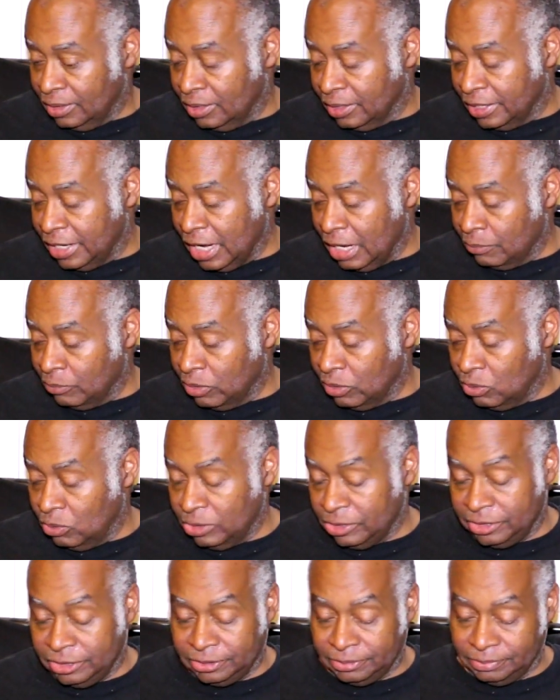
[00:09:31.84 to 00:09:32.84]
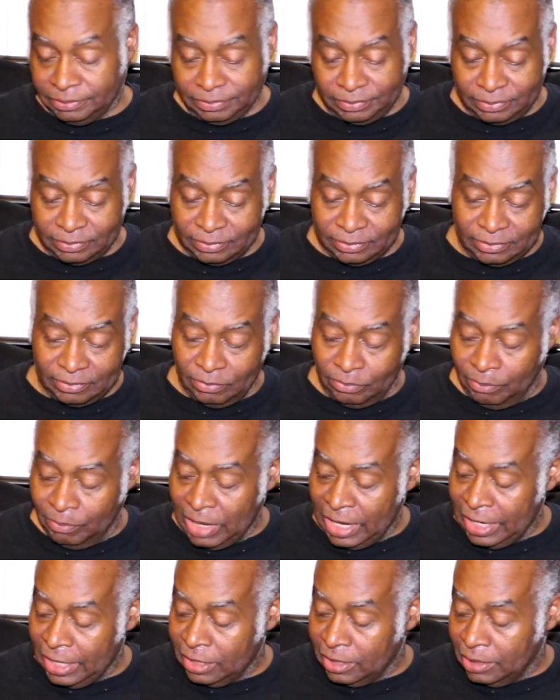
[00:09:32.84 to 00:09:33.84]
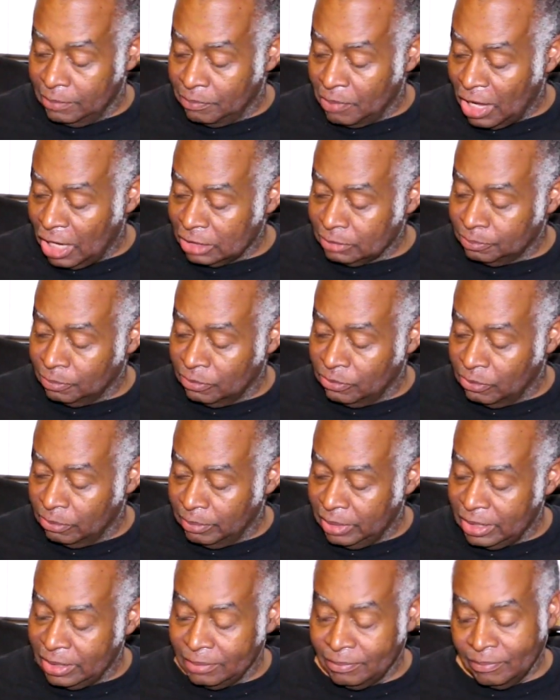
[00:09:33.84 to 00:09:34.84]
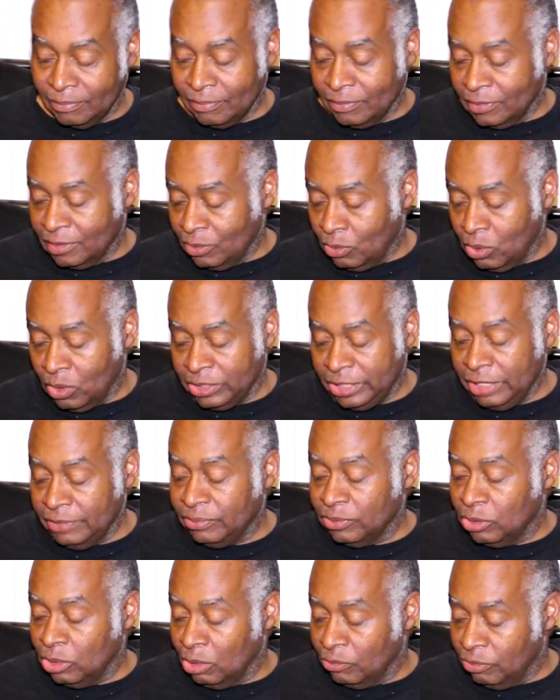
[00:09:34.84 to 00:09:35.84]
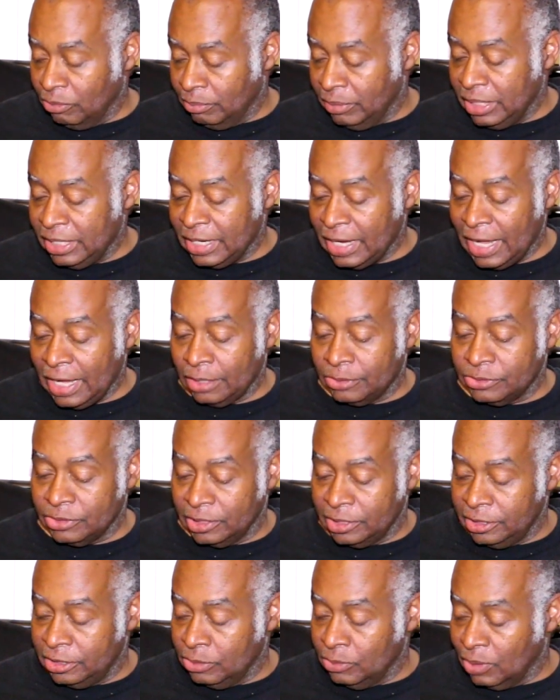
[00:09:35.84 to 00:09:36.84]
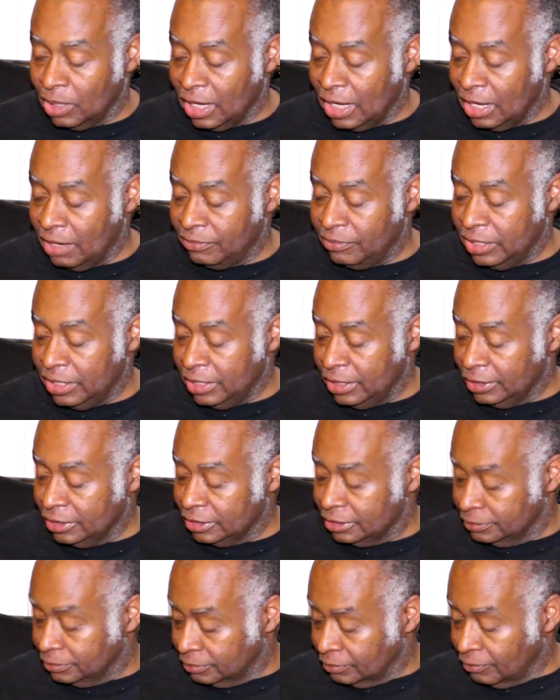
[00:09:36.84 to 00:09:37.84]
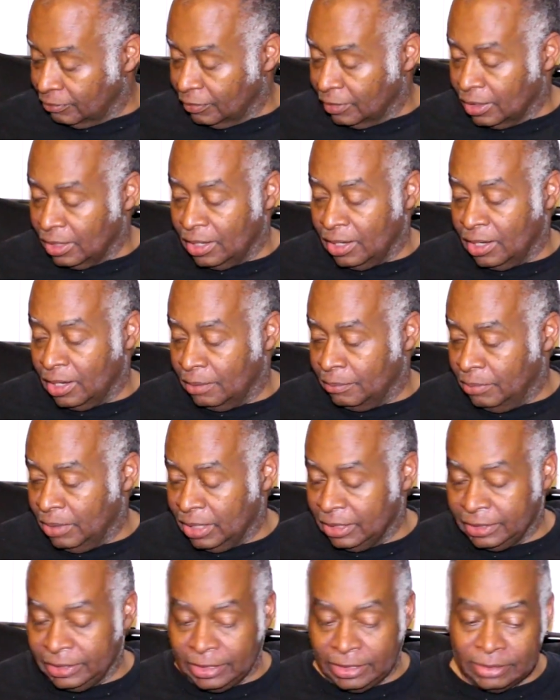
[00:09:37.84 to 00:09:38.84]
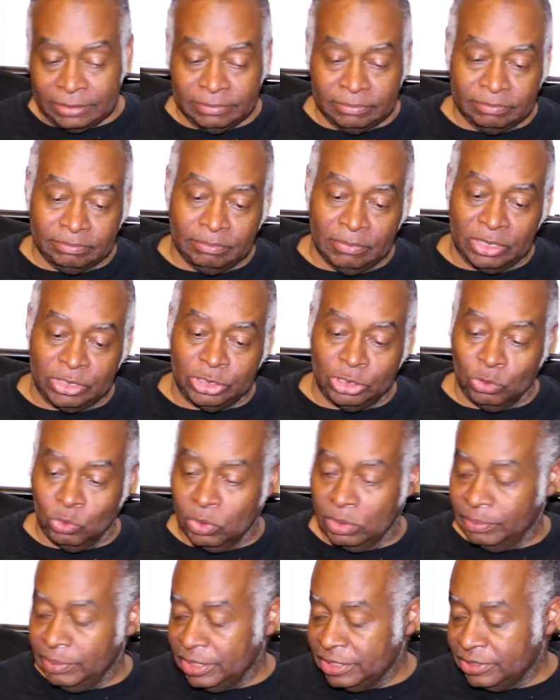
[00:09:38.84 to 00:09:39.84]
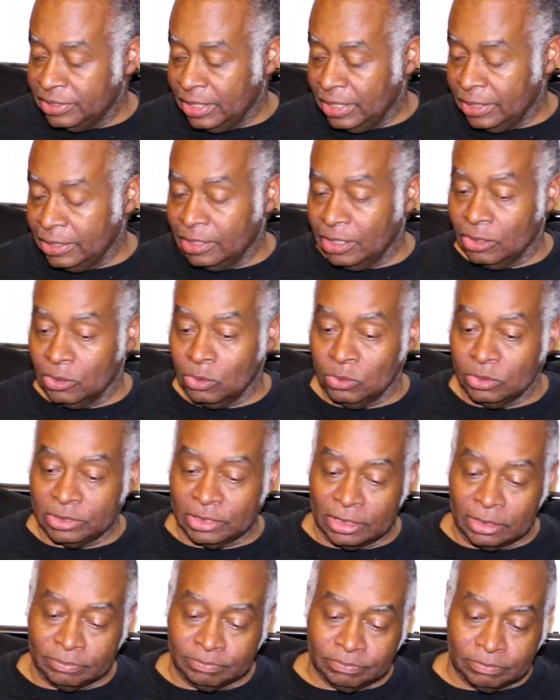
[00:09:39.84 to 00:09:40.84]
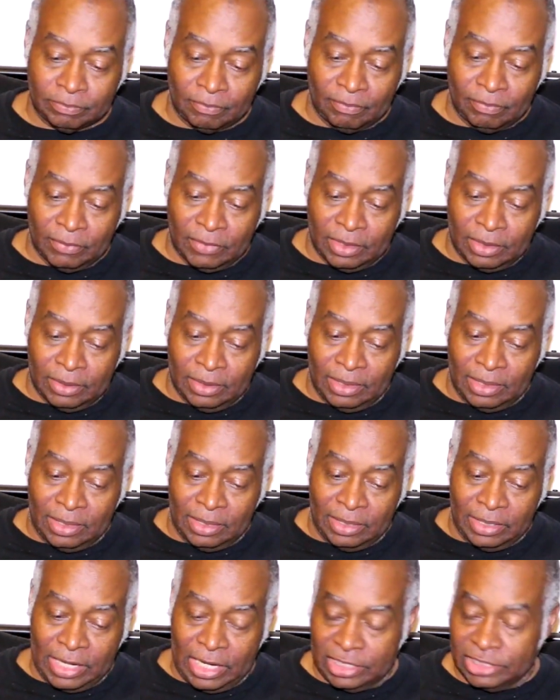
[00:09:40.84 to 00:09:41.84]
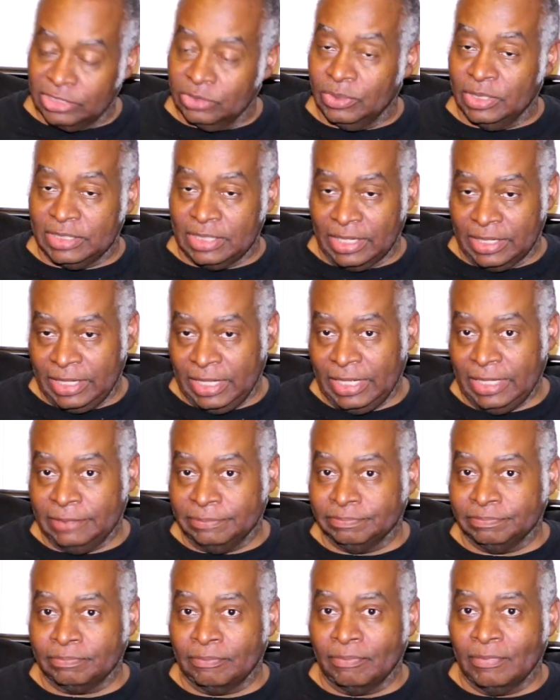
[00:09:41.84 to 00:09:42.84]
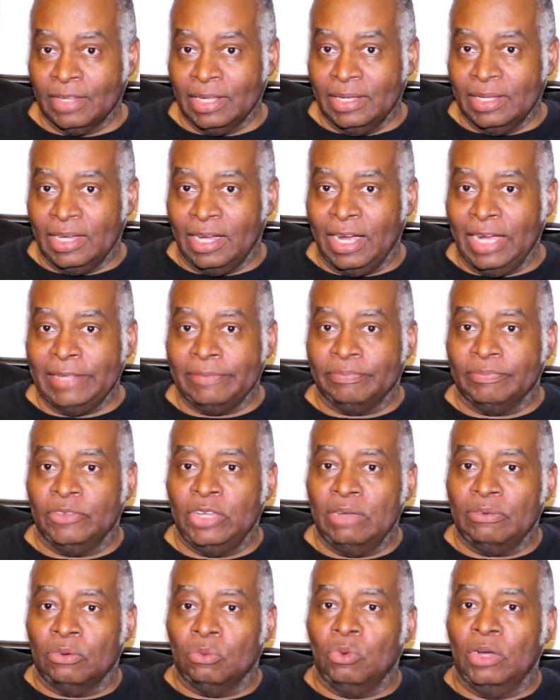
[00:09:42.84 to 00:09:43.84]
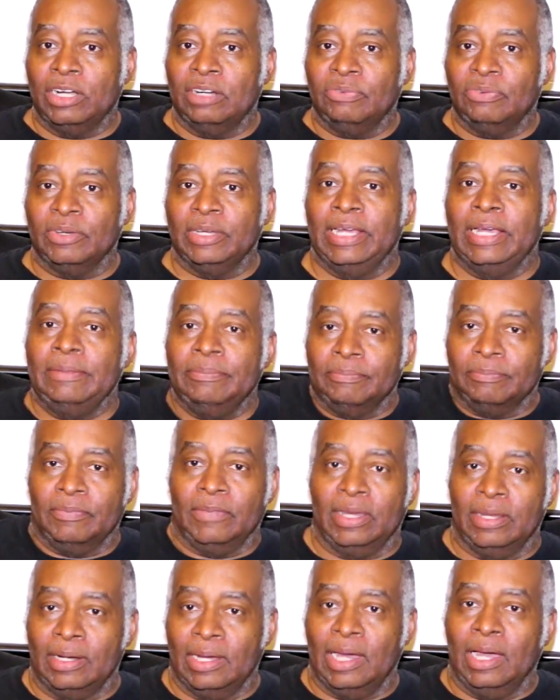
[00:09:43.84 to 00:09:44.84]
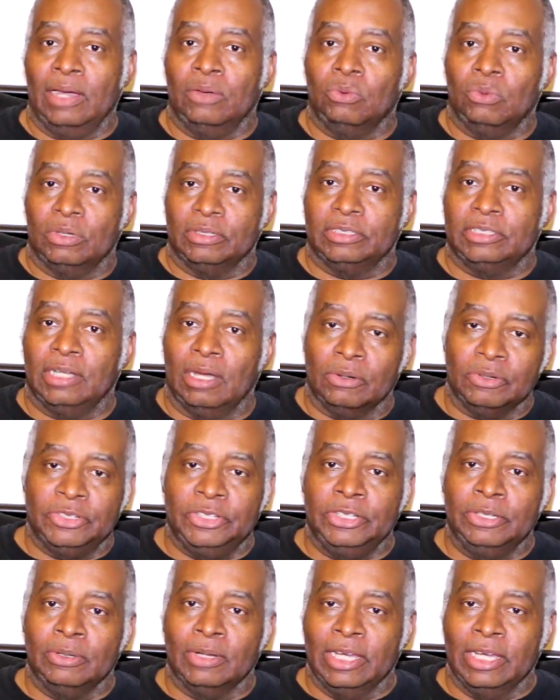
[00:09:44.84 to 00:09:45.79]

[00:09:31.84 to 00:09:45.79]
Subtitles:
camera, which made it impossible for me, or difficult for me to actually do live digs. But you will be seeing those as soon as I can. All right, you have a wonderful day, and I will talk to you